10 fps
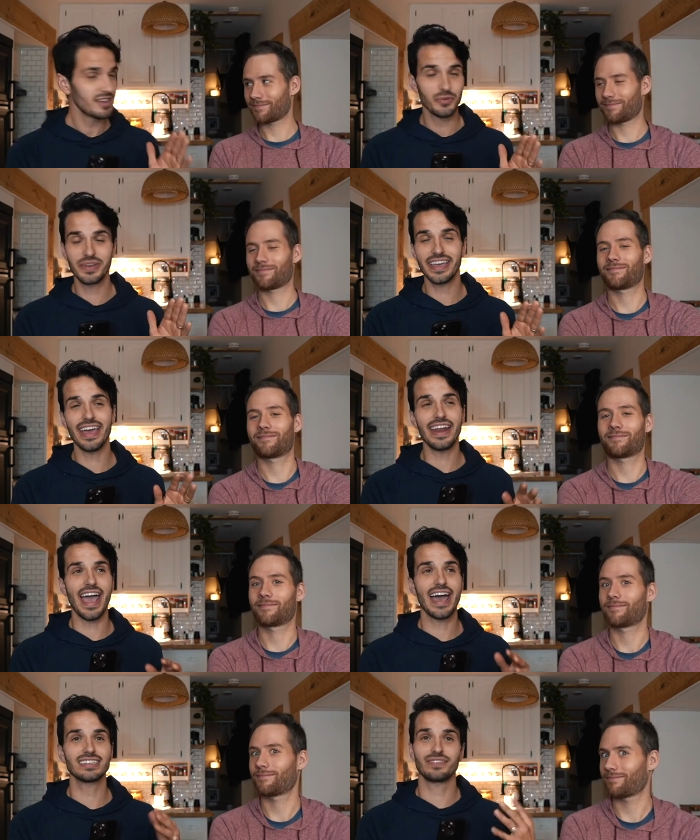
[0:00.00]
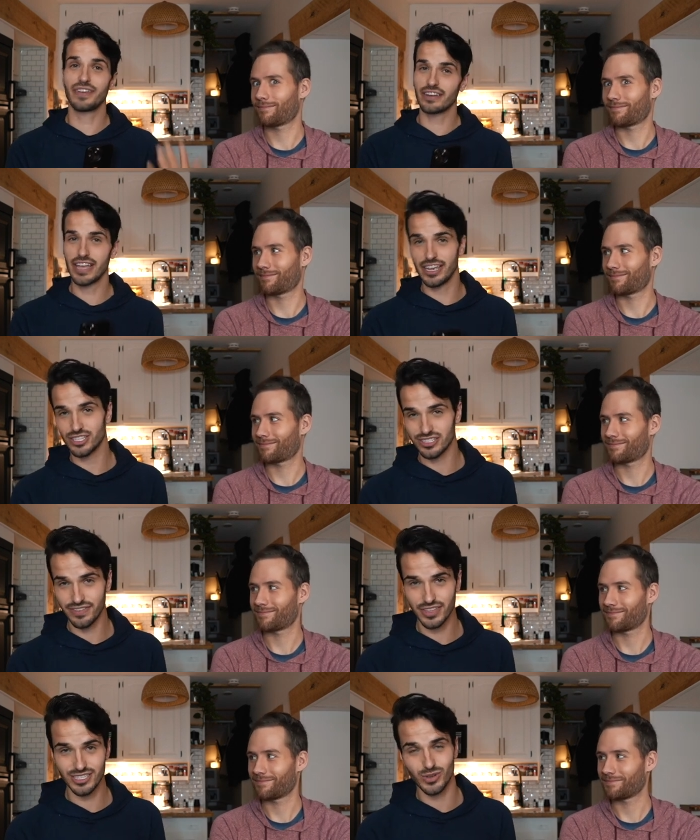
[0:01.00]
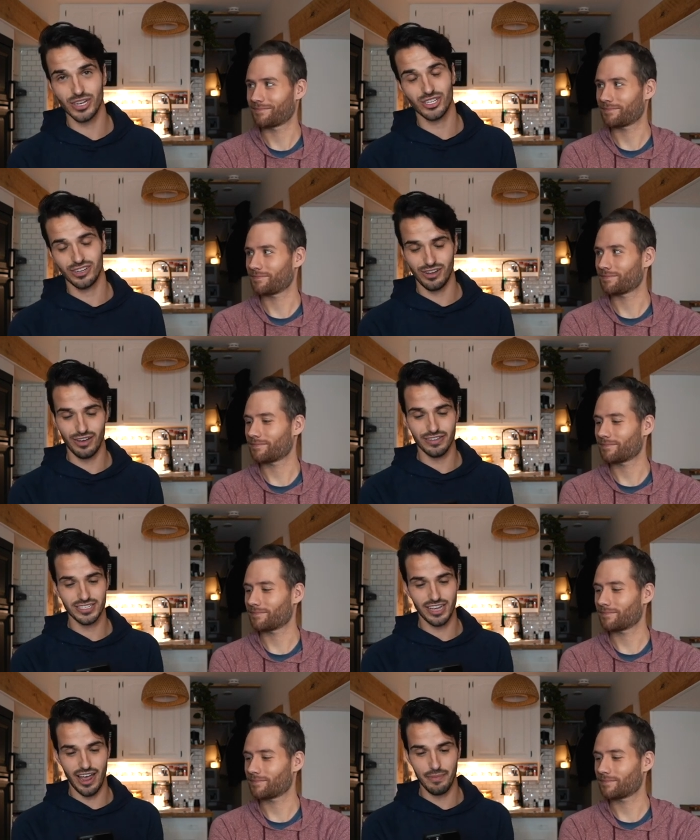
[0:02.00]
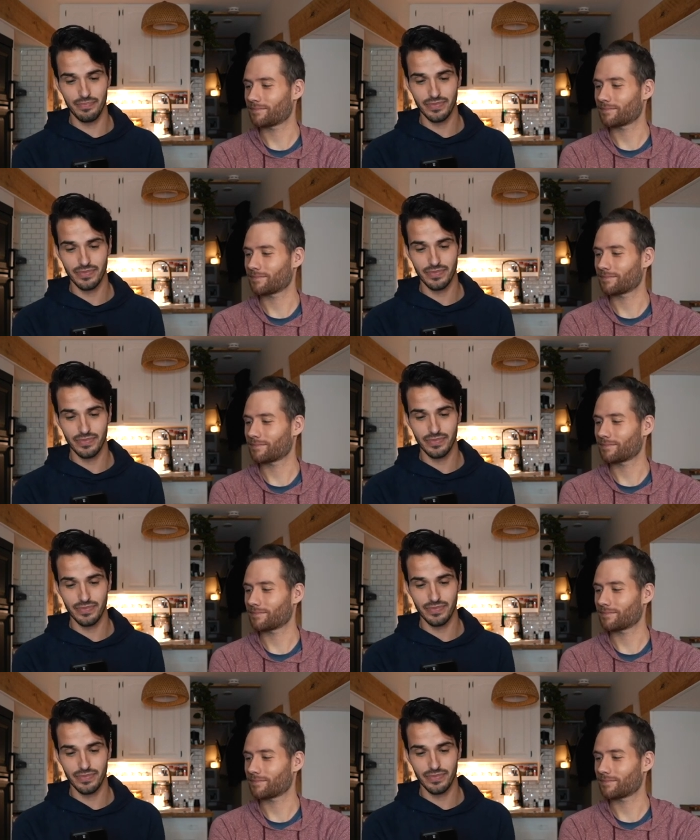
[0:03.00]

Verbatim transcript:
Speaker 1: We get asked variations of this question all the time.